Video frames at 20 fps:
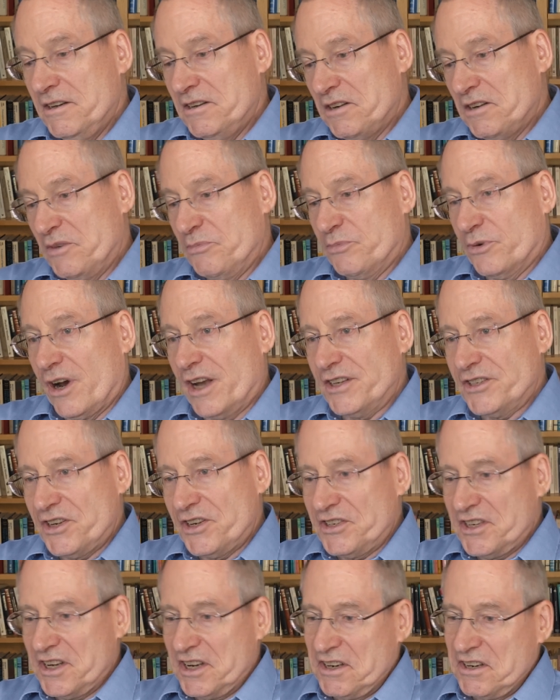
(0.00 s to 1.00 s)
of
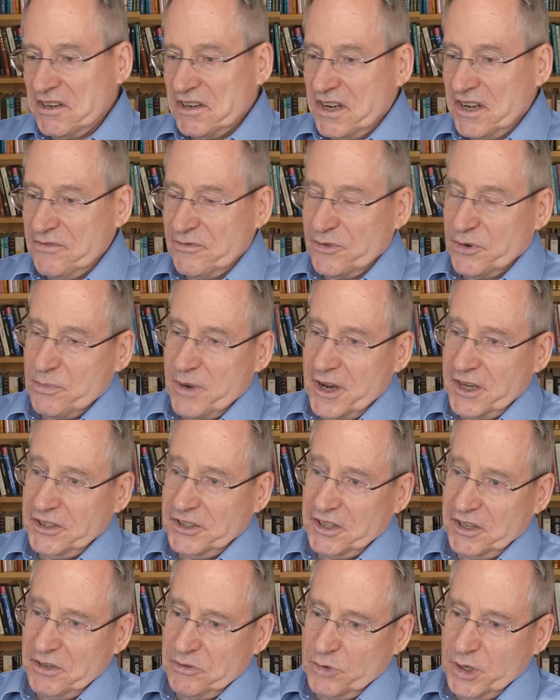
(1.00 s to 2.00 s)
processing
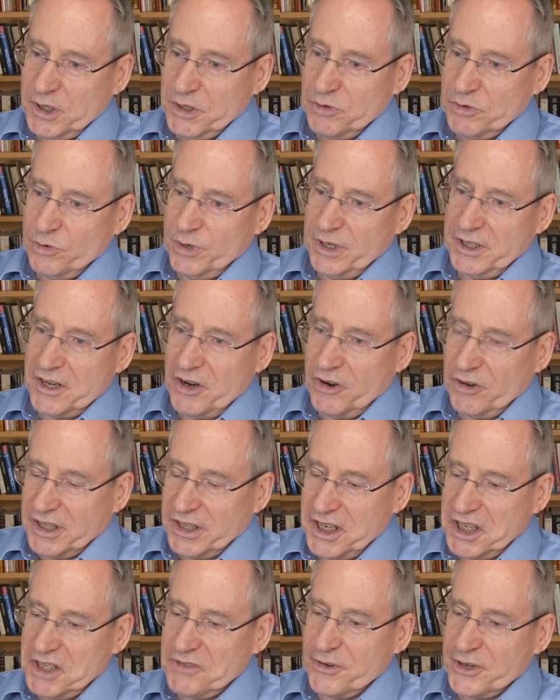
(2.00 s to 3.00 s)
information, which we know, at
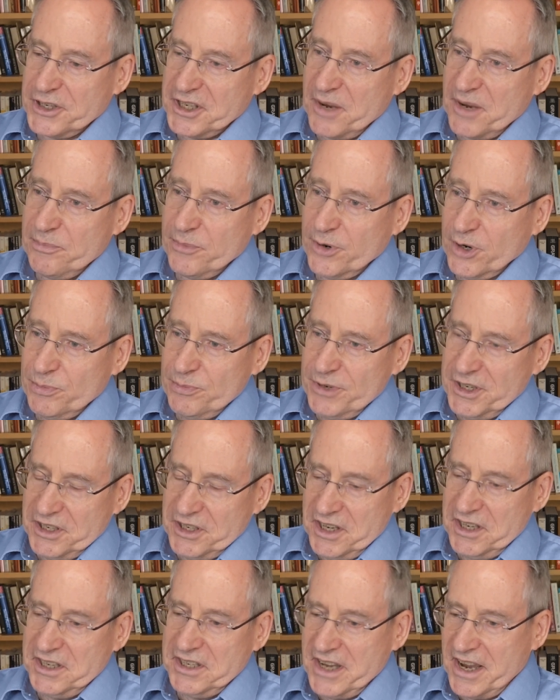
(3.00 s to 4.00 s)
least for some
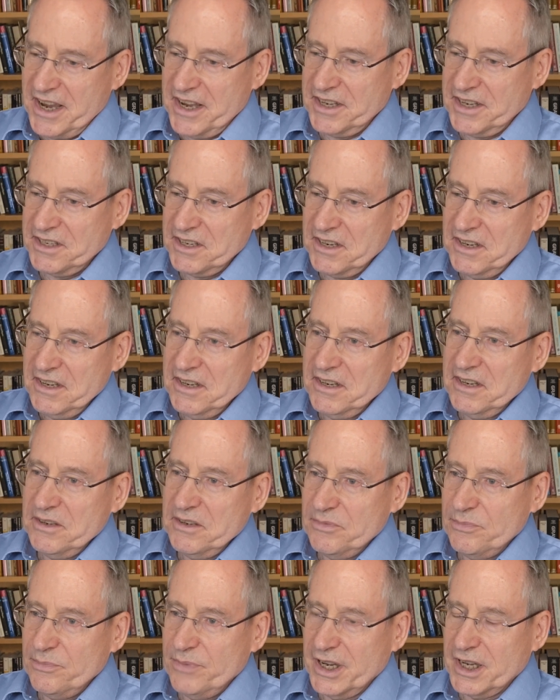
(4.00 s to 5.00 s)
purposes, has
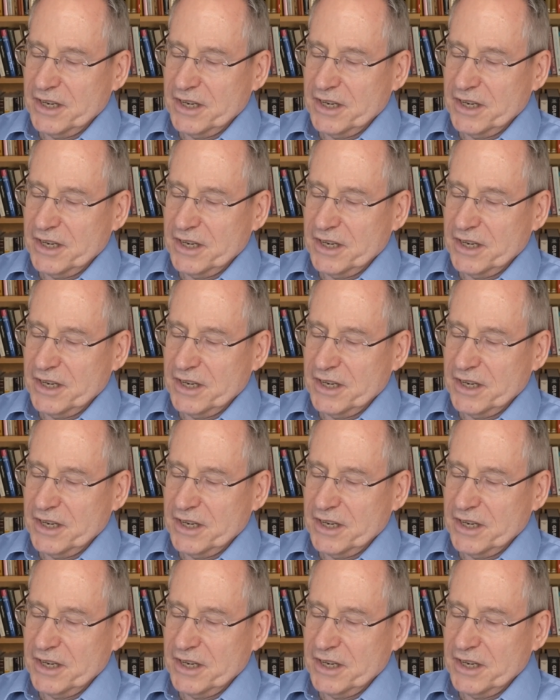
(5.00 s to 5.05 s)
big